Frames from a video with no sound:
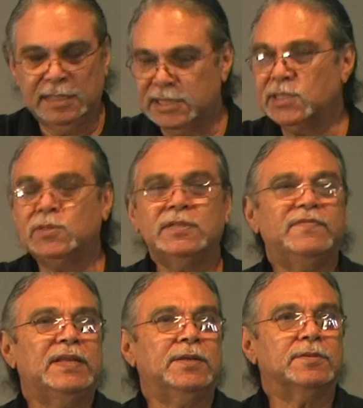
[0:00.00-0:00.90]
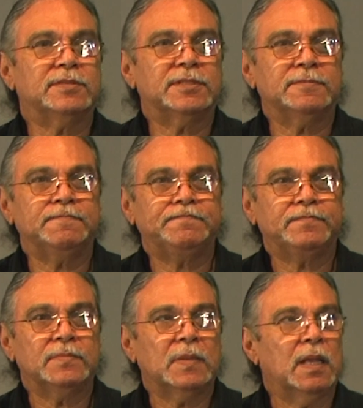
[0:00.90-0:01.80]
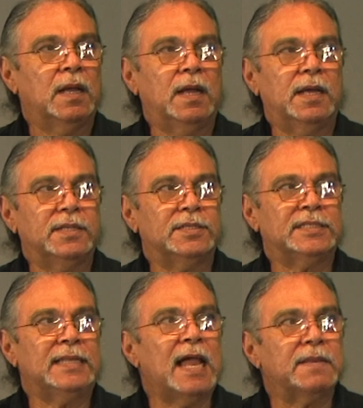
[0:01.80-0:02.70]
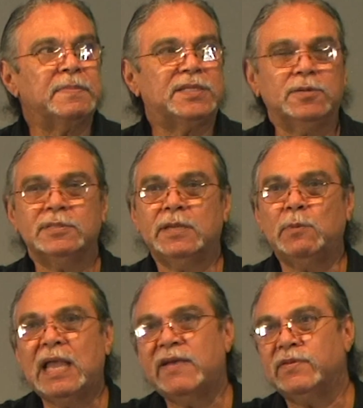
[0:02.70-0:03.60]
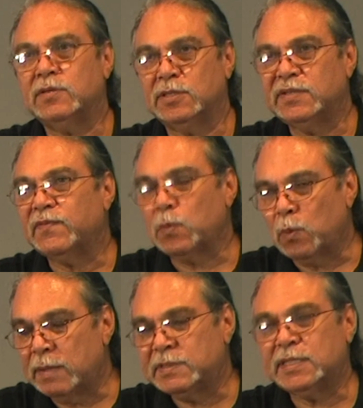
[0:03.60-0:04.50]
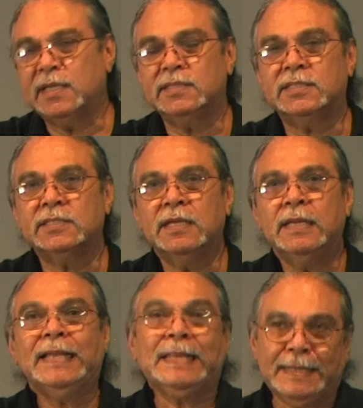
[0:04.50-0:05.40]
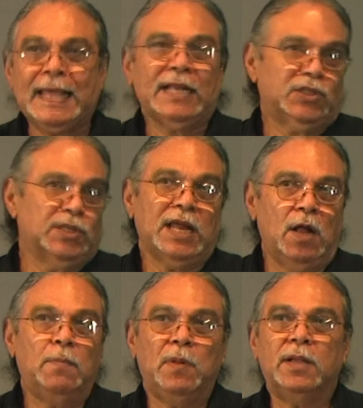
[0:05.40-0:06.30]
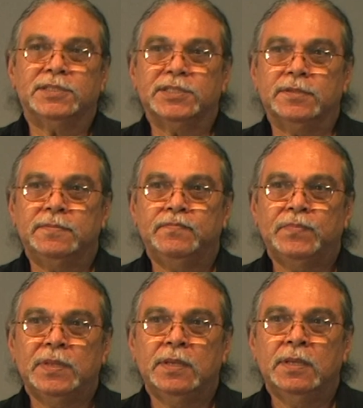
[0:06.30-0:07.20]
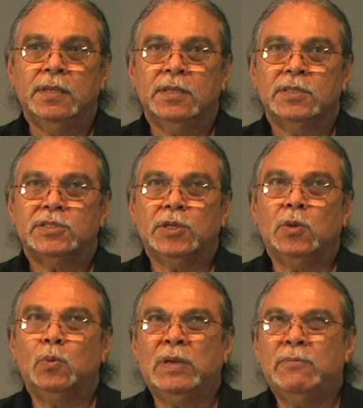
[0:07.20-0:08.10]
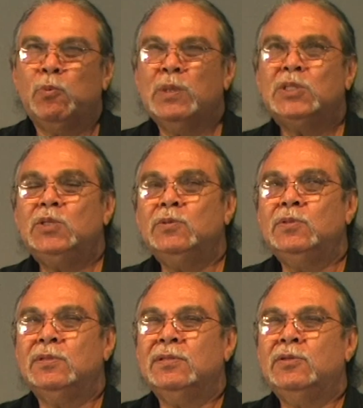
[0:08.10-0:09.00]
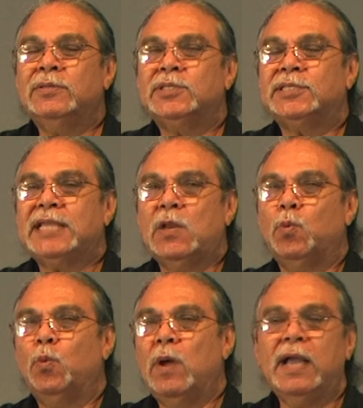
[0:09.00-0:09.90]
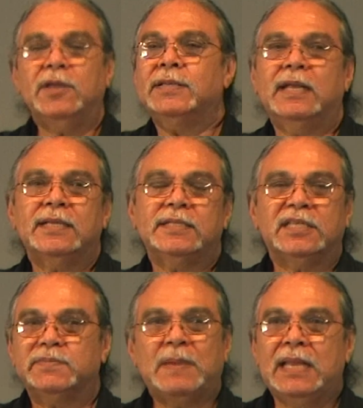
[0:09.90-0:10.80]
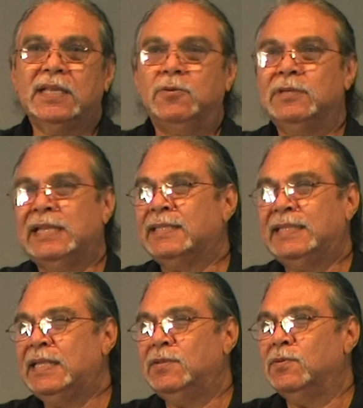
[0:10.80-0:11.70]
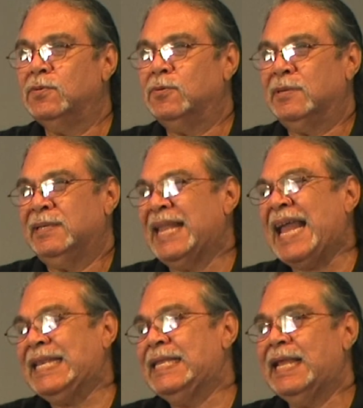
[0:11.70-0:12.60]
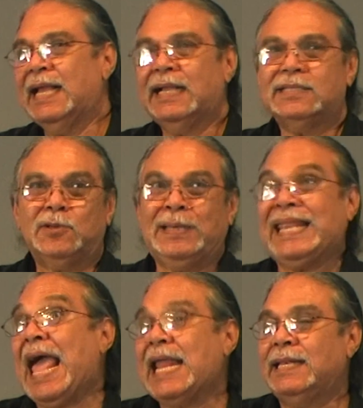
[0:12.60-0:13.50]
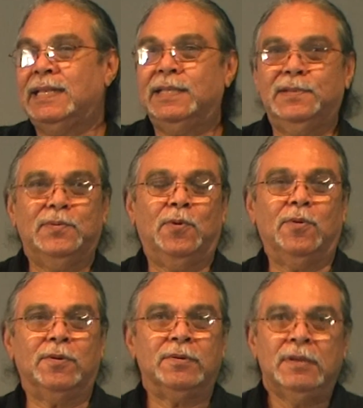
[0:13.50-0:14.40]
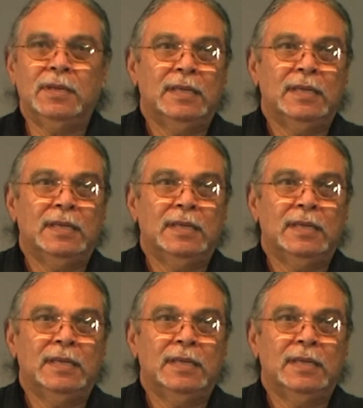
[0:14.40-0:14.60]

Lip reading: listen to the videos. There's a lot of material that we have on our different websites. That should help also. So once you understand why you're not in Hispanic or Latino or Latinx or Latin or